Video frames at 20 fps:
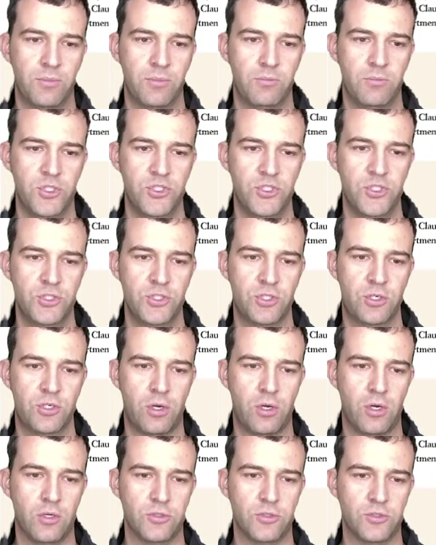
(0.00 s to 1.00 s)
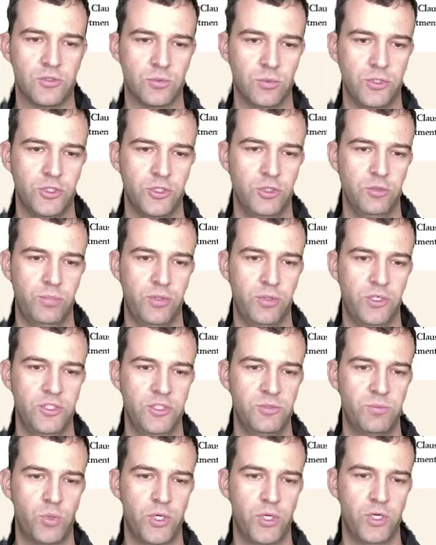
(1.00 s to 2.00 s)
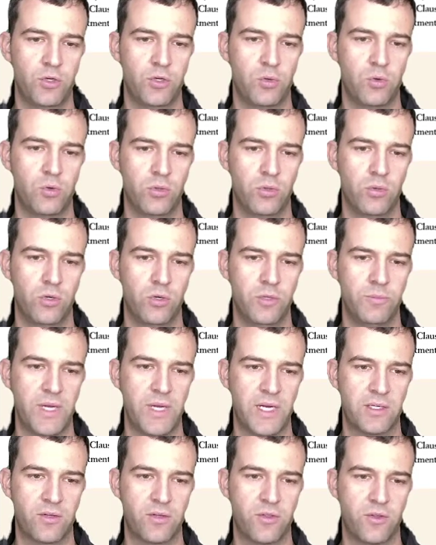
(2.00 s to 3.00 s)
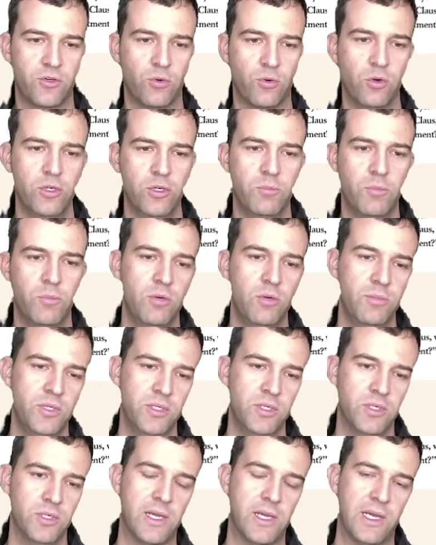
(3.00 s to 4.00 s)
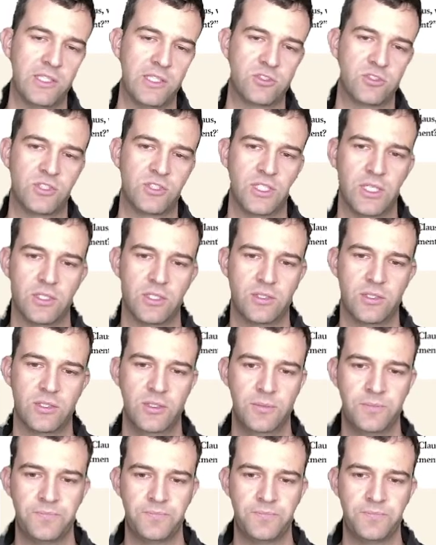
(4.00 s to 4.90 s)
"Mrs. Claus, would you please bring Corduroy back to the toy department?" asked Santa.